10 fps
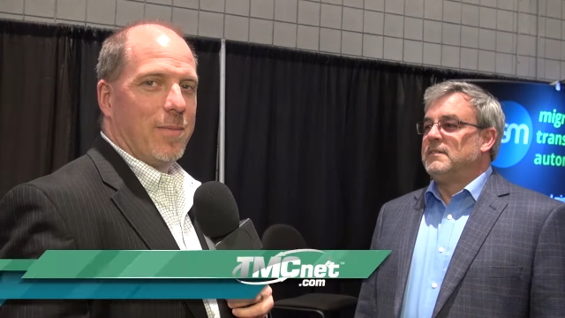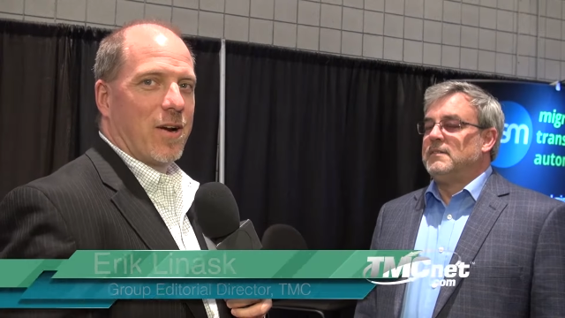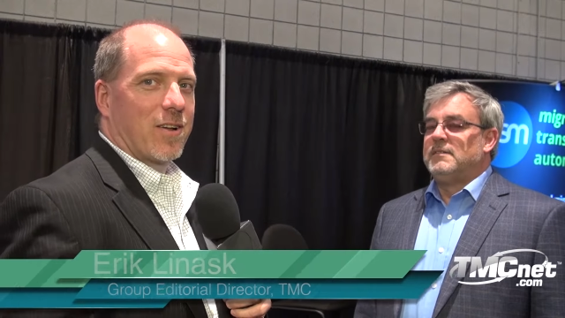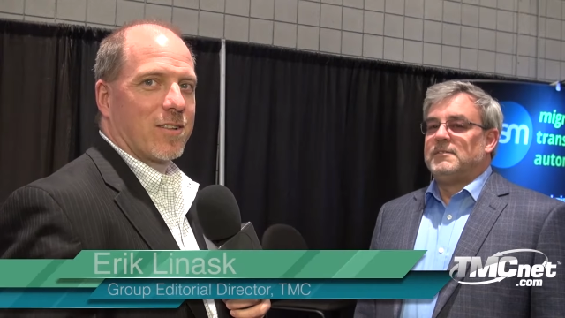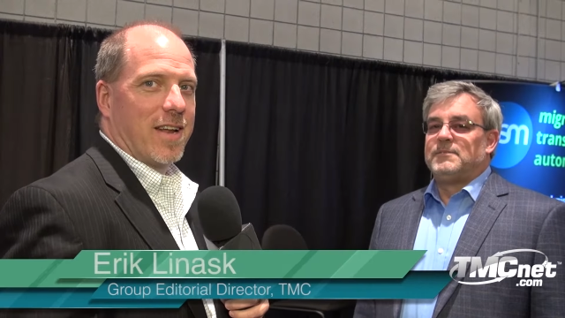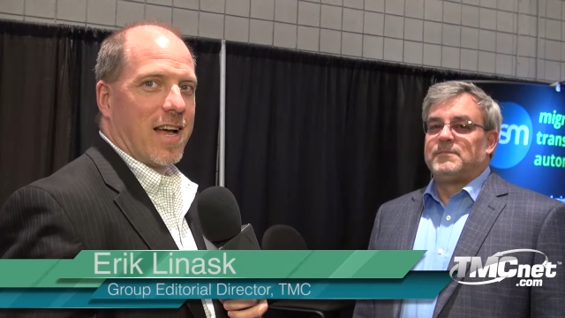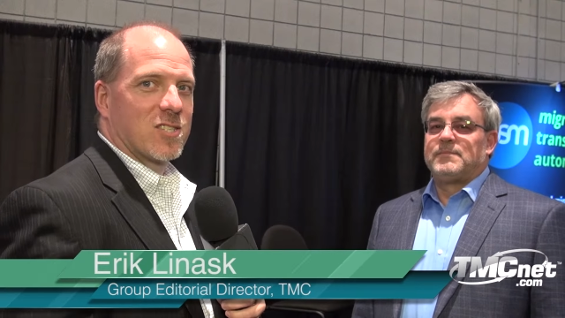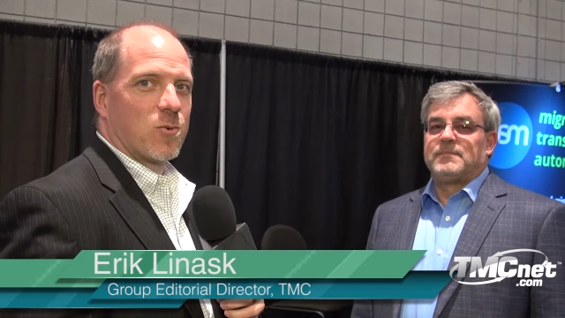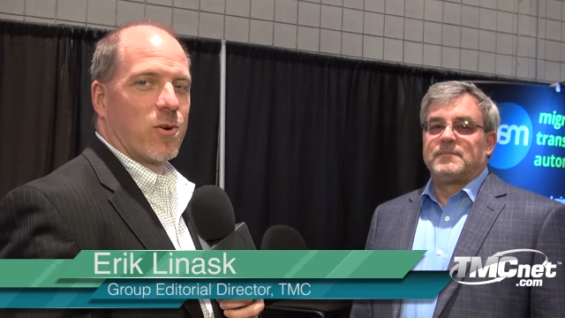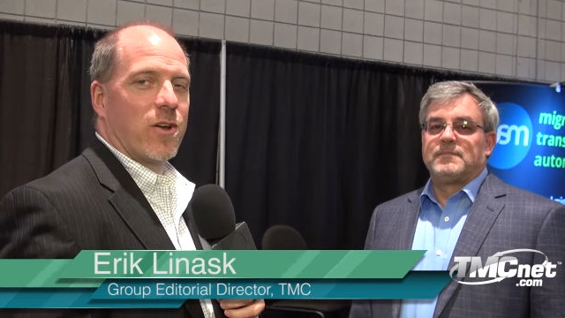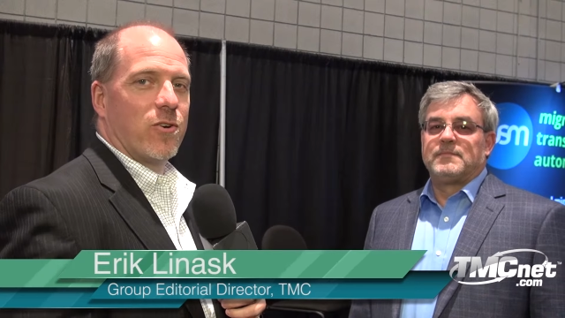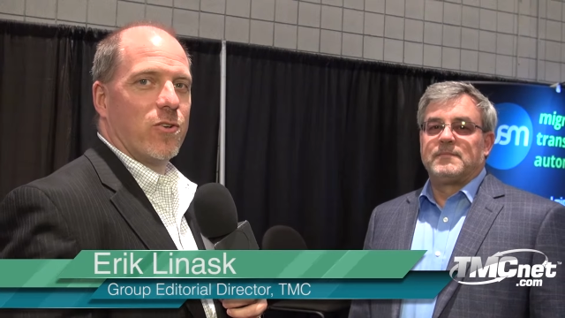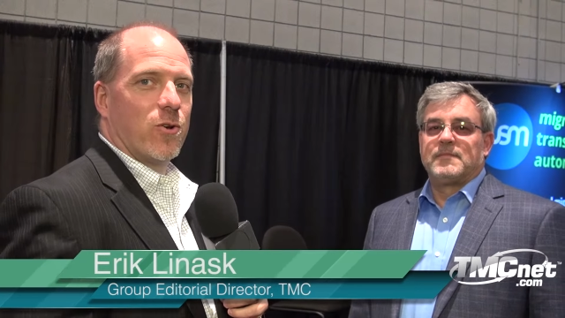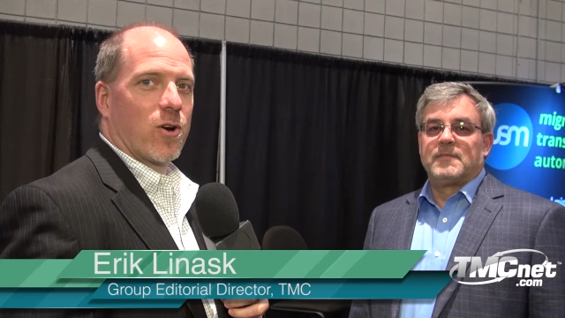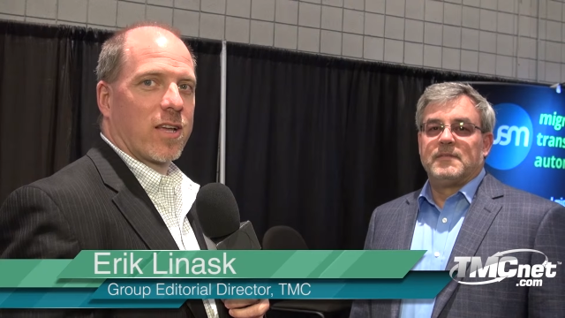Speaker 1: I'm Eric Linask. We're here in New
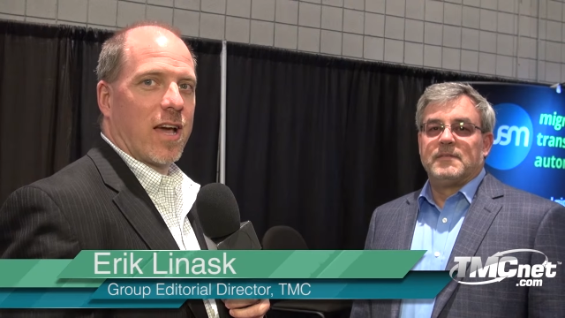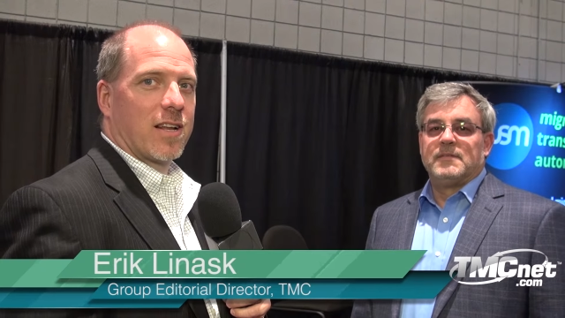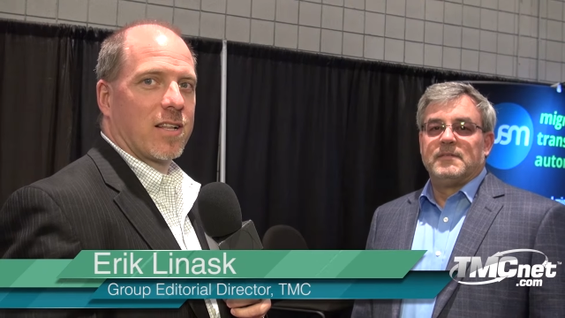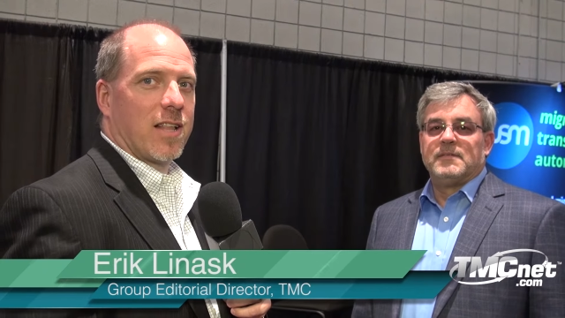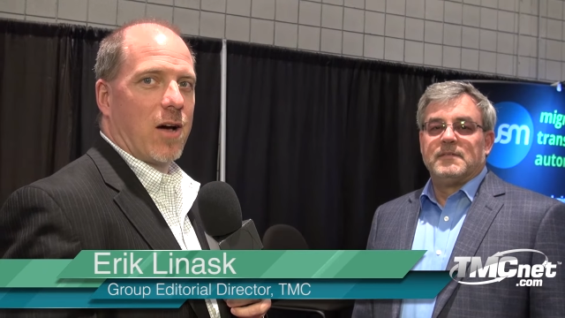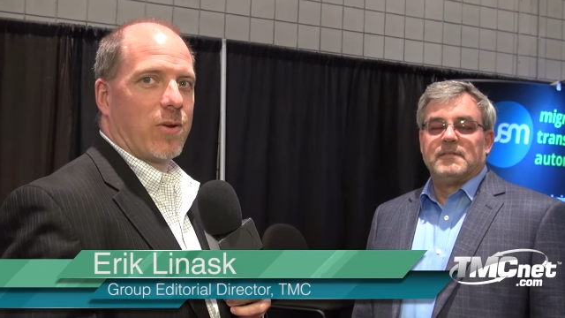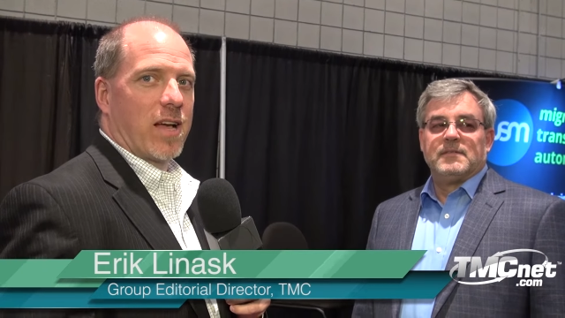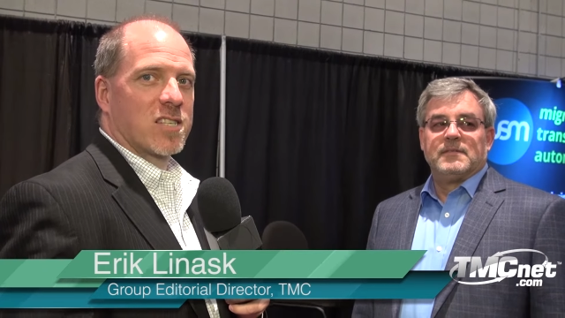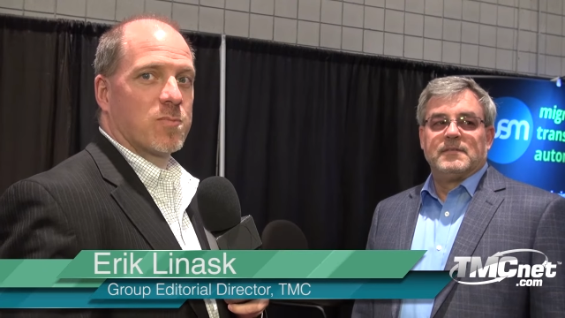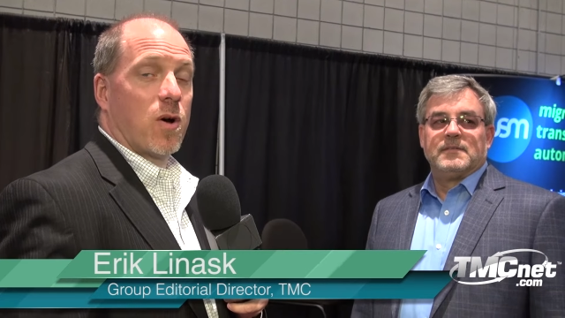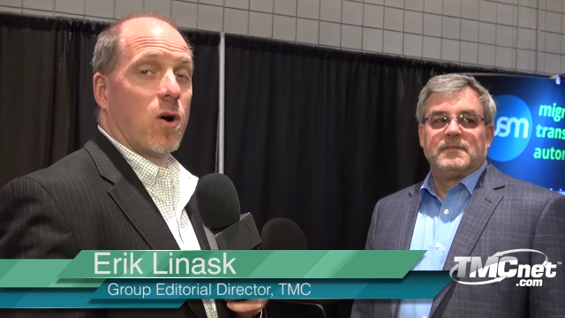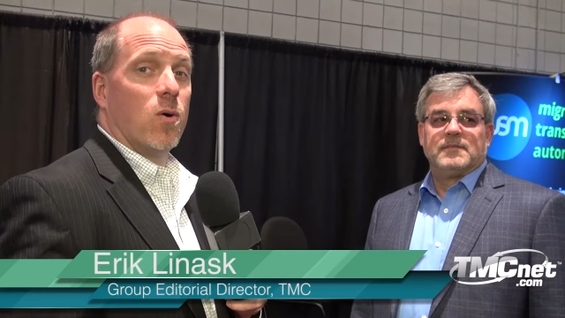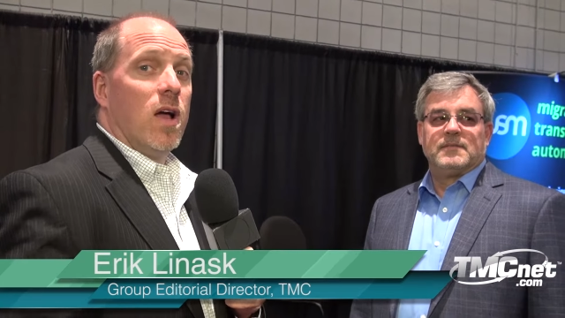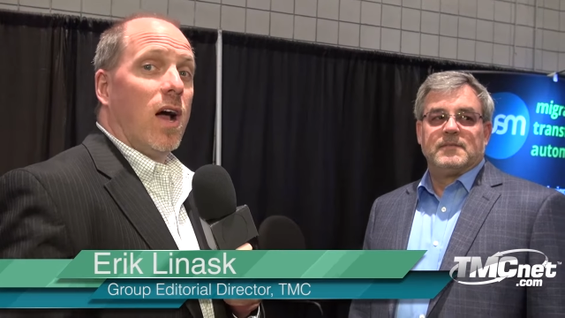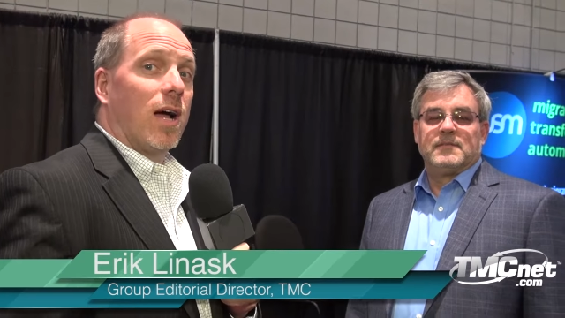York at Cloud Expo.
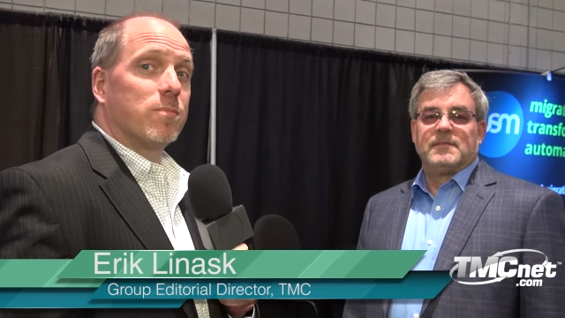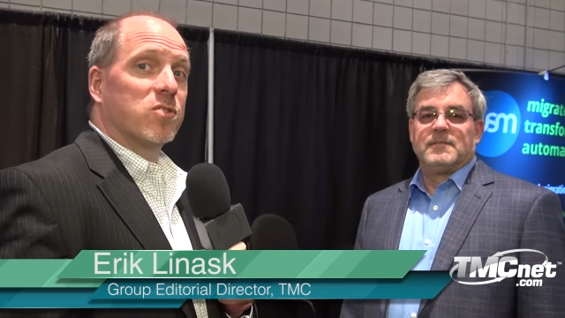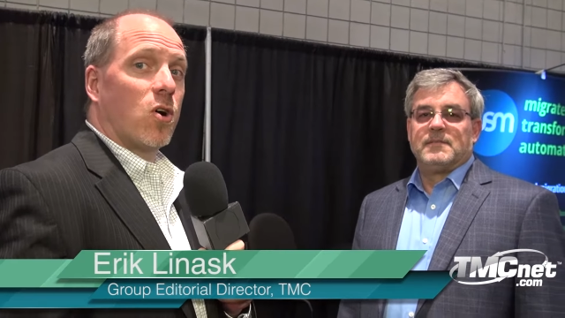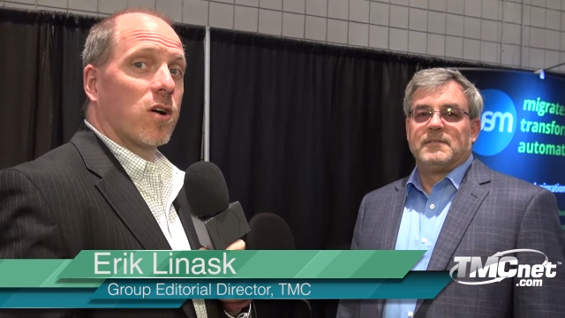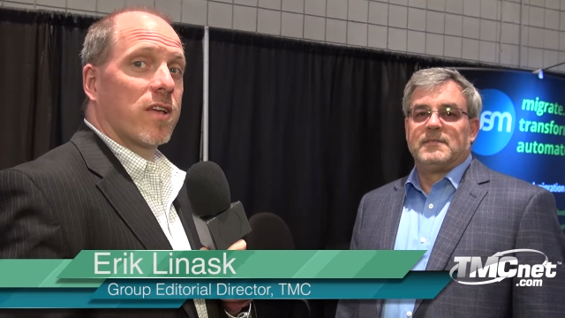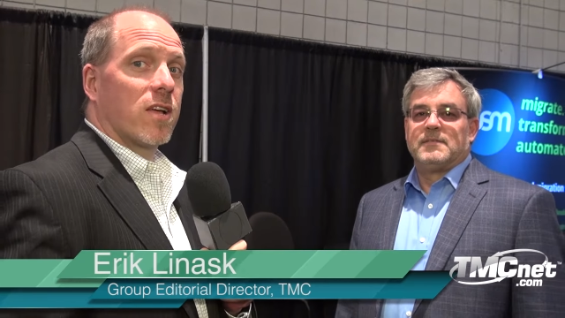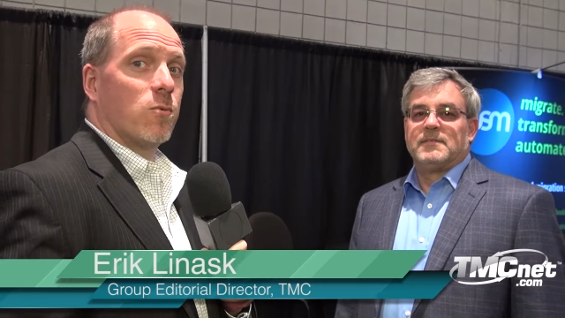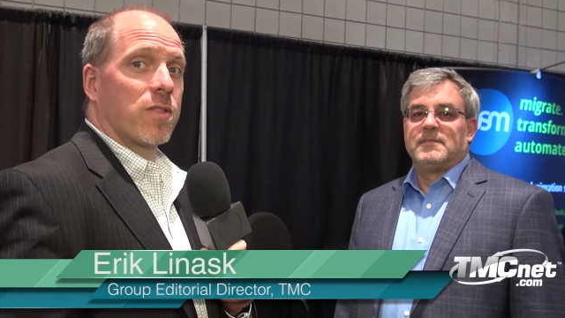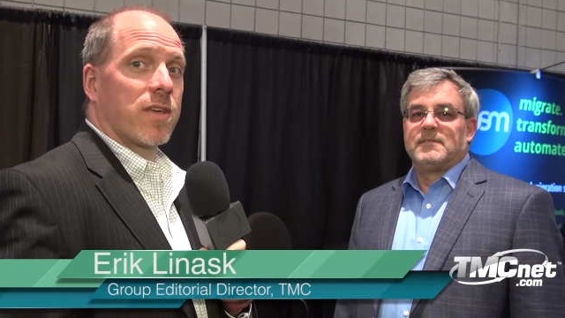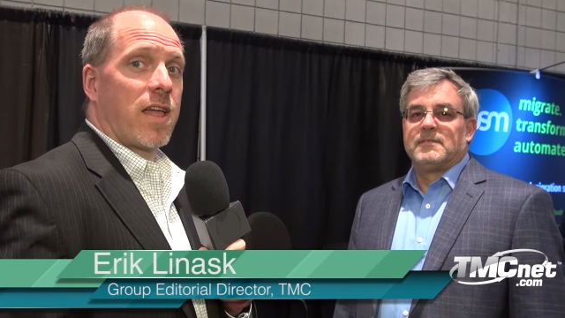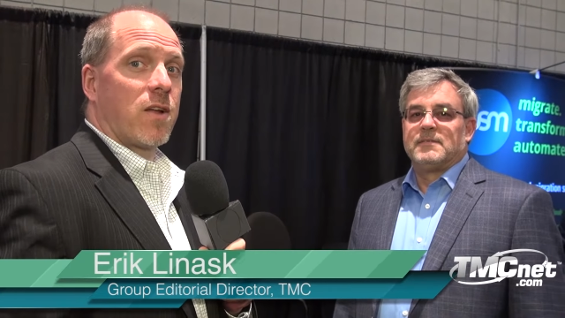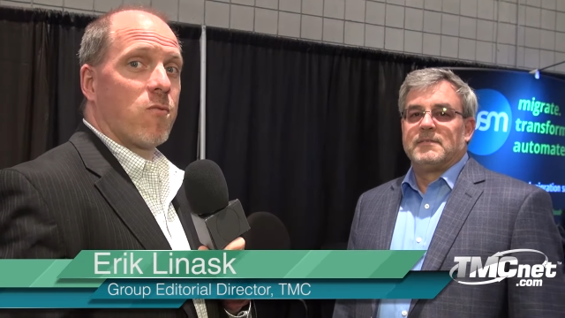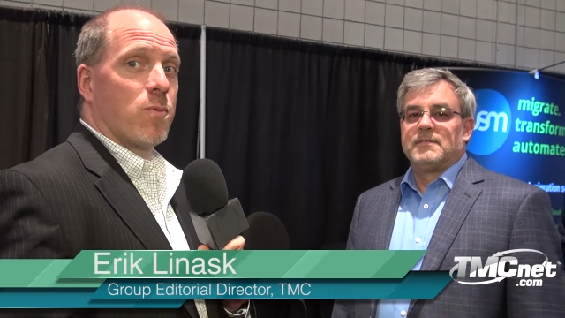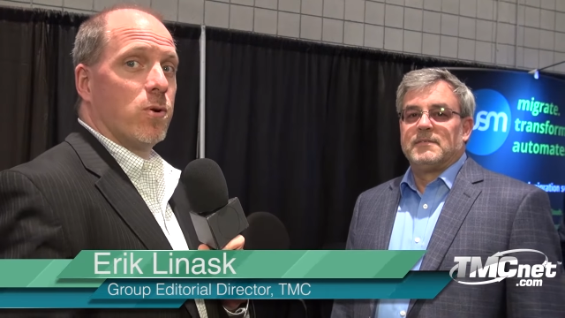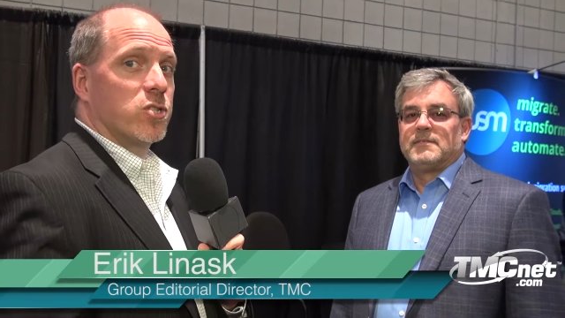I'm talking with Kenan
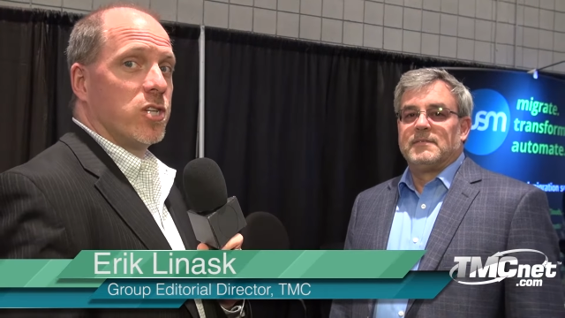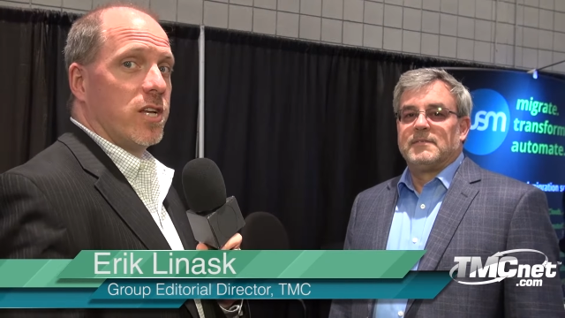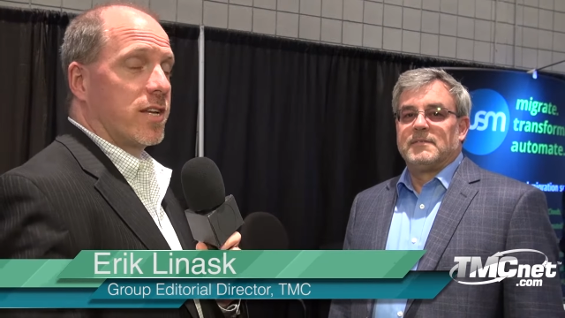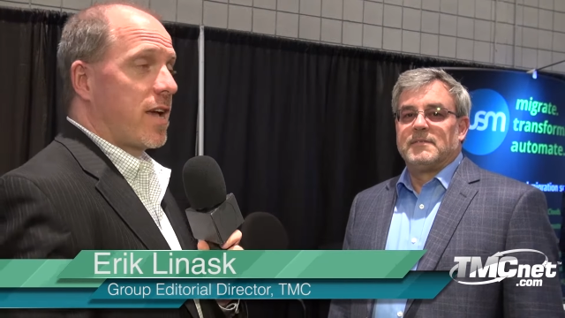Rapucci.